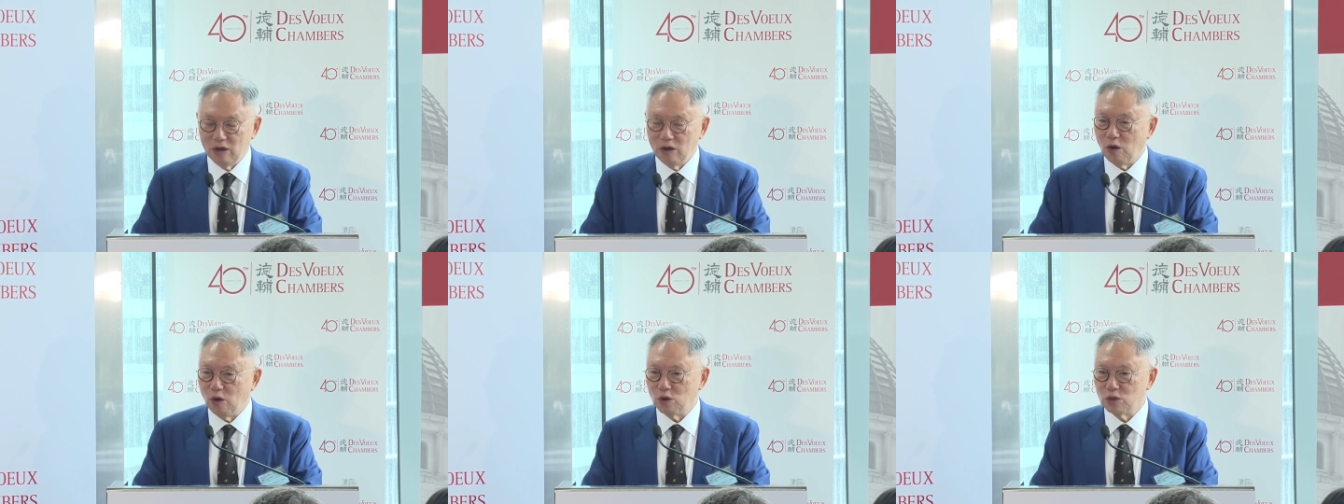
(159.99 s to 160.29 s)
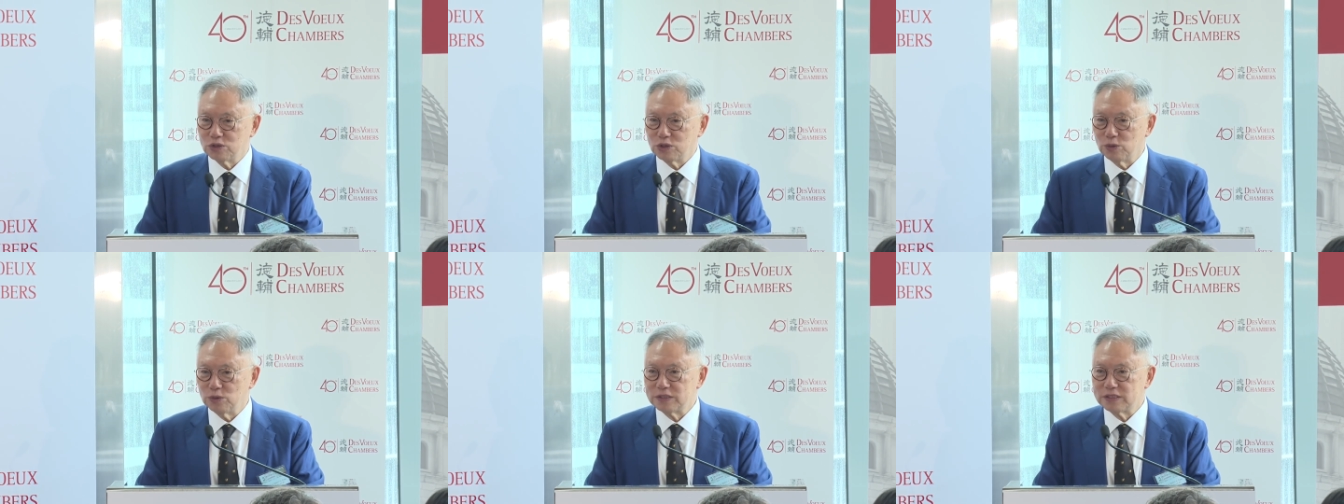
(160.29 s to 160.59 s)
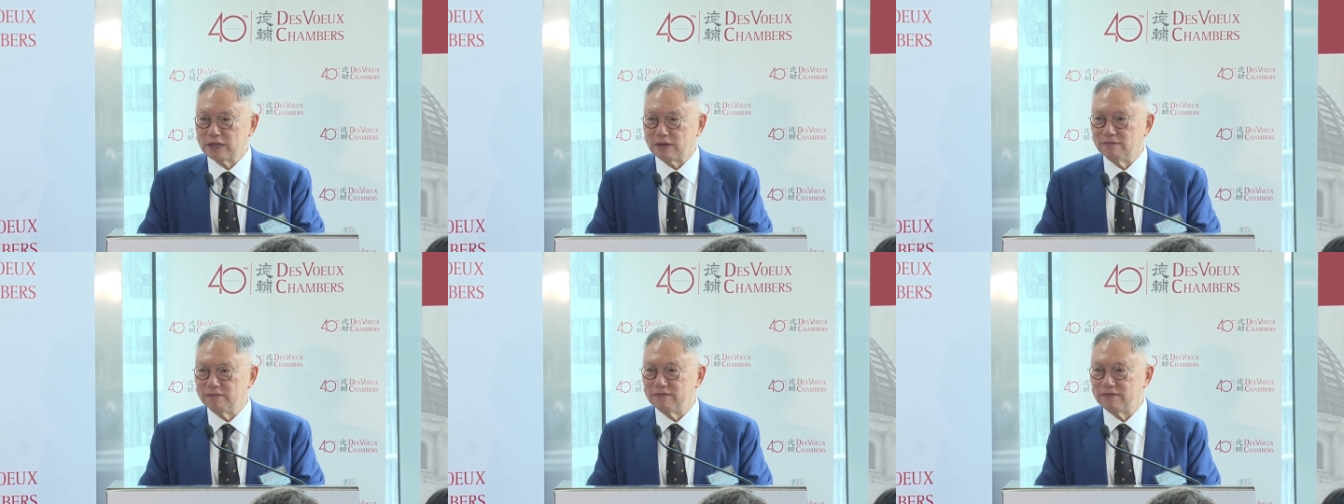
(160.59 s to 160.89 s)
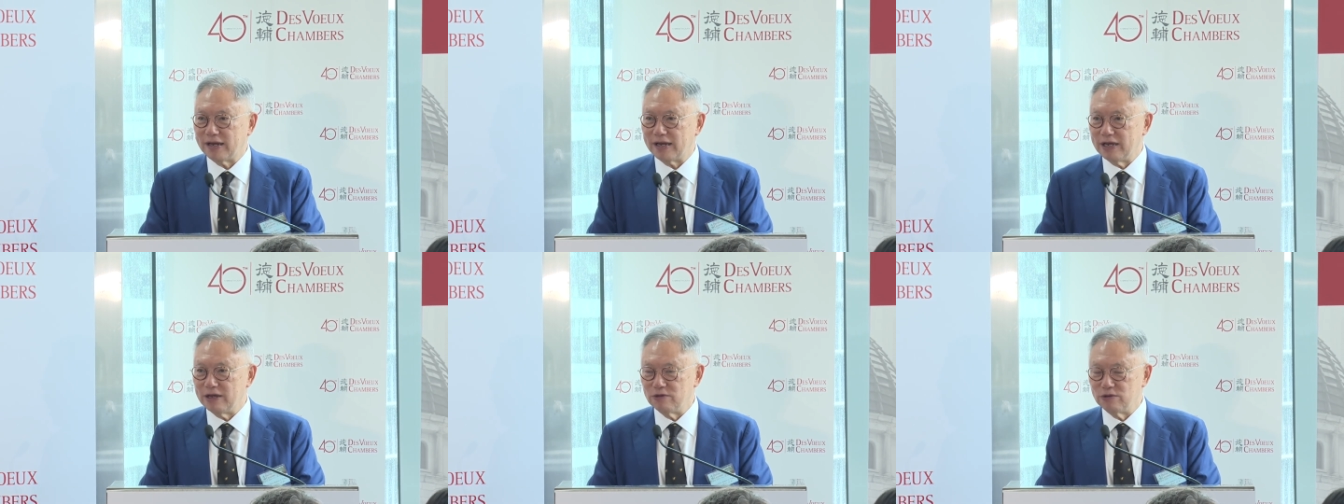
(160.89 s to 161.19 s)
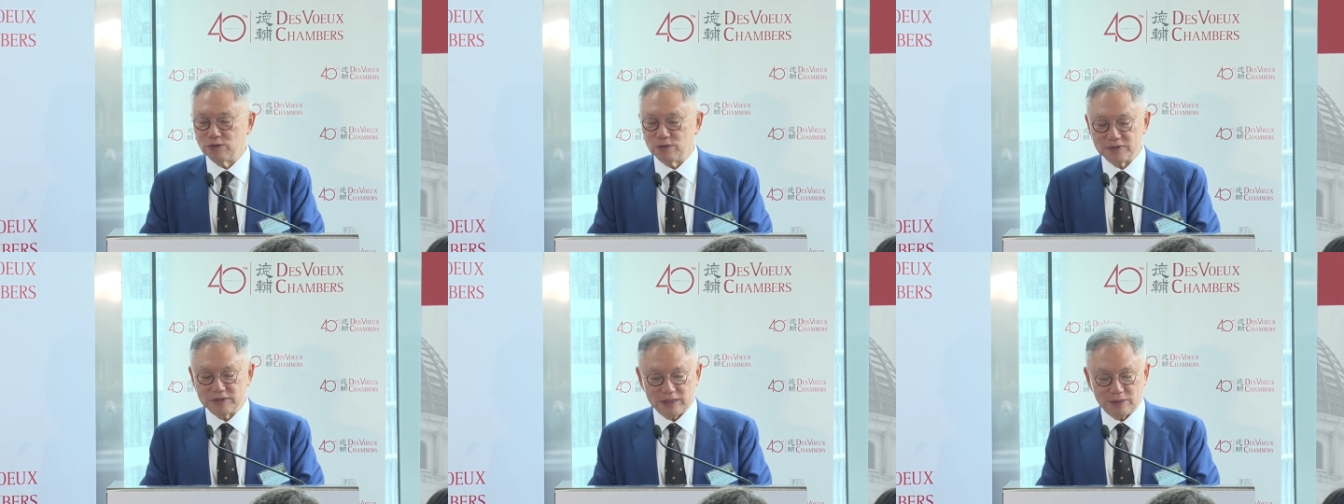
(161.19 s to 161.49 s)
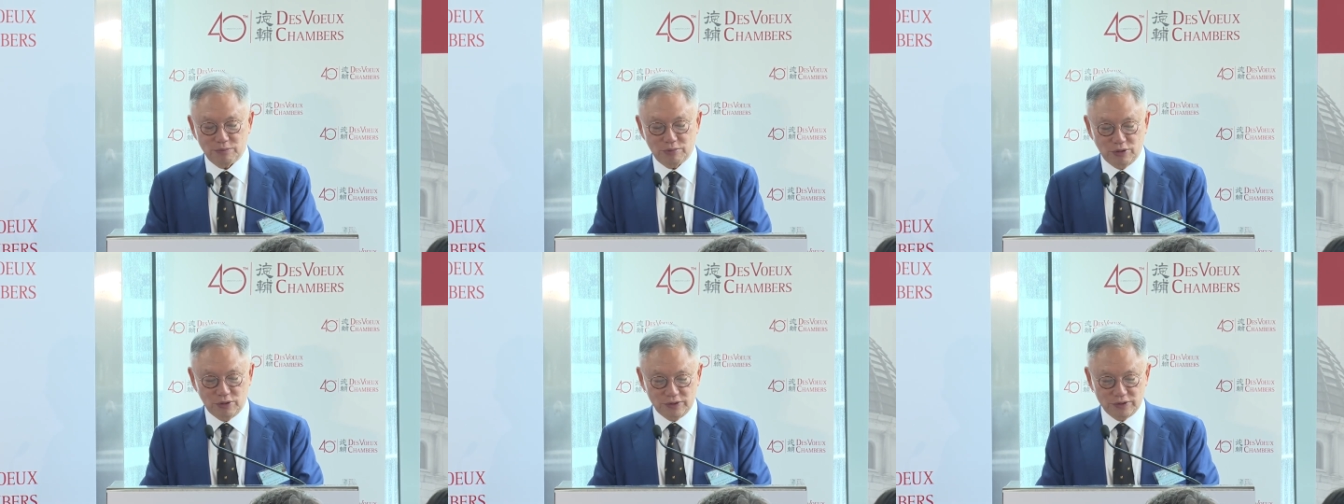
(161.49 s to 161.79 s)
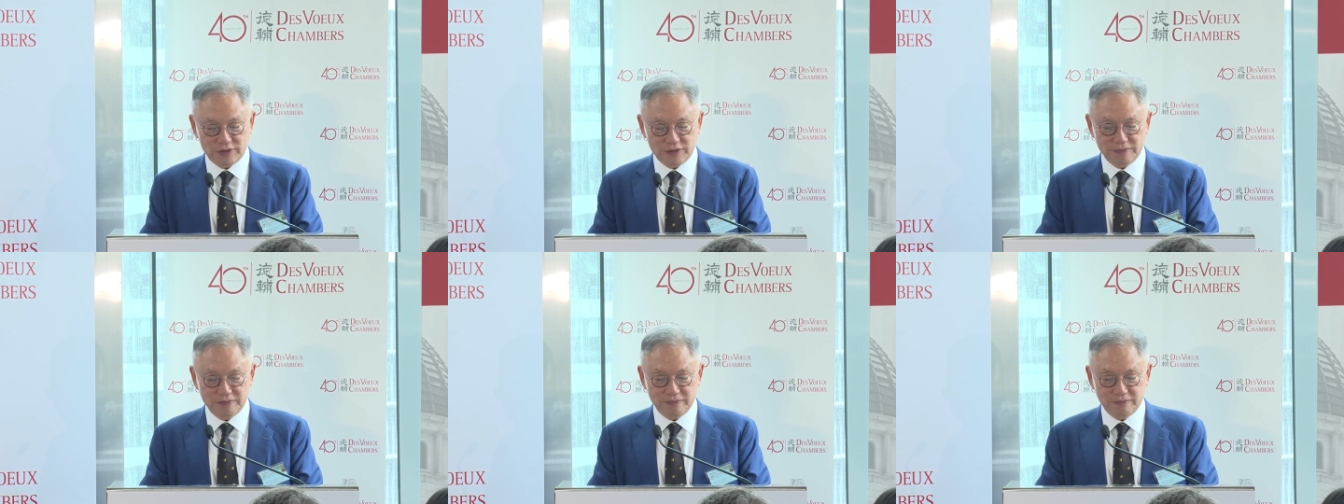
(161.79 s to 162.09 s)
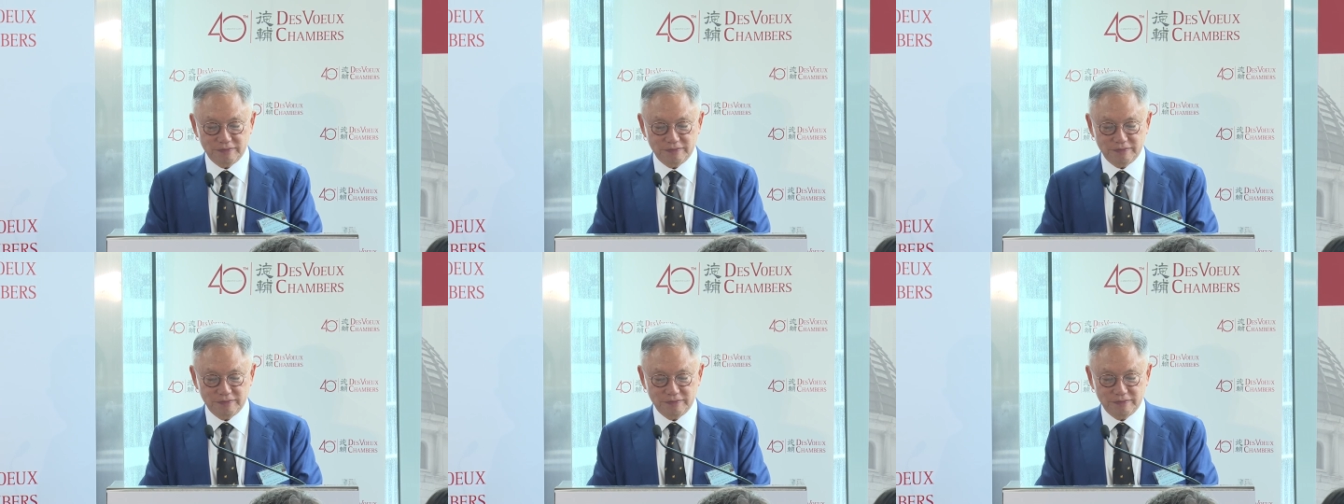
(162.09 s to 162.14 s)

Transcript: also some financial support.